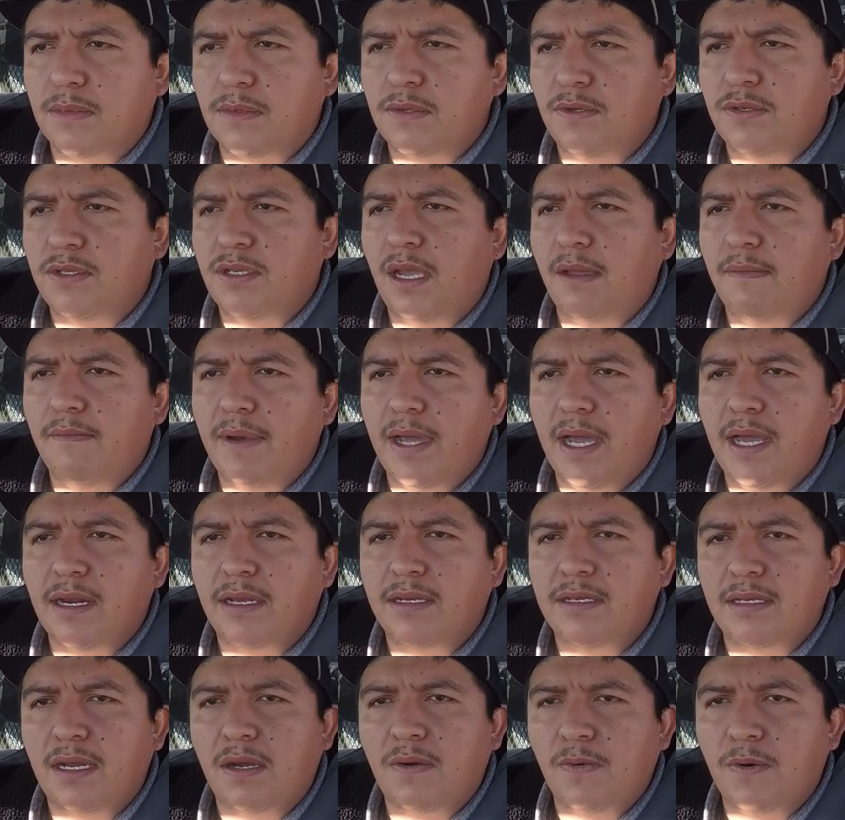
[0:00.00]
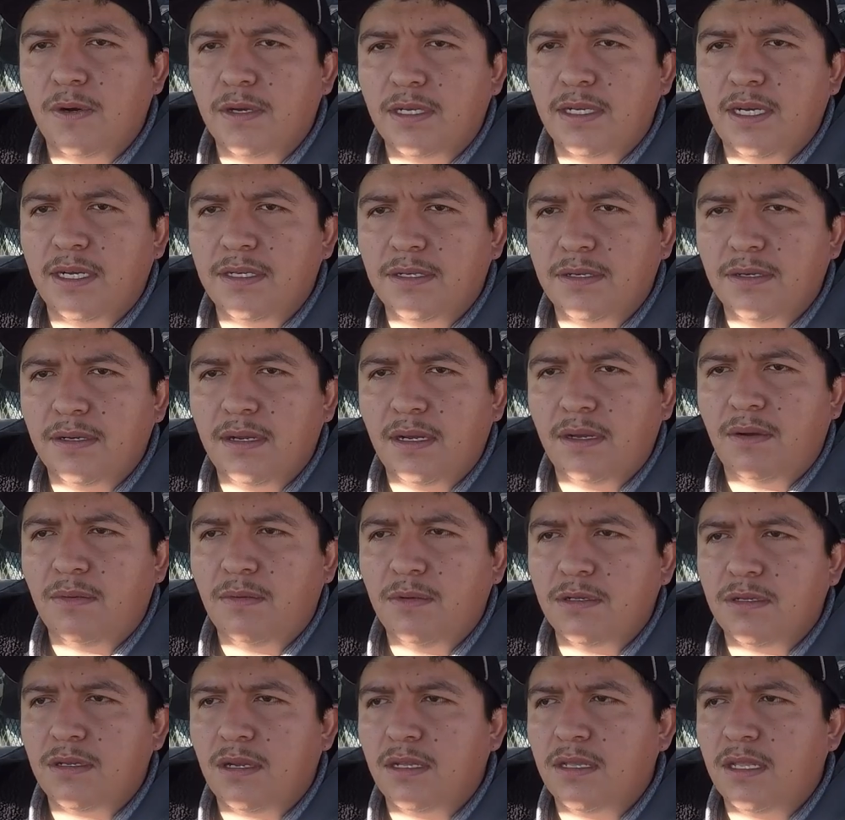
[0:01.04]
which ain't bad because I worked yesterday
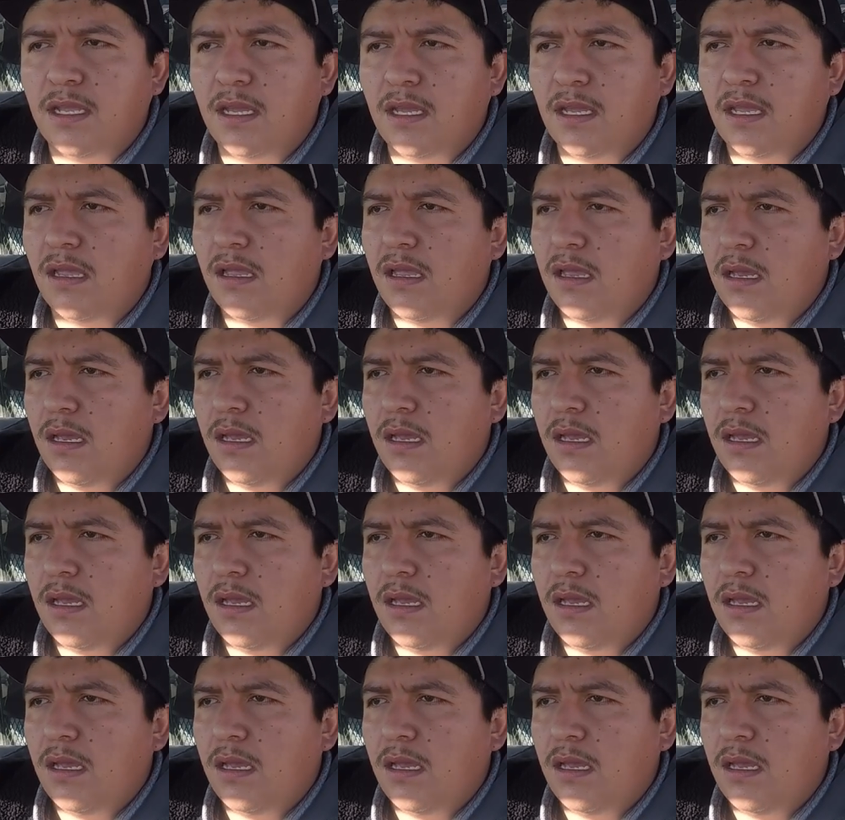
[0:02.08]
almost all day.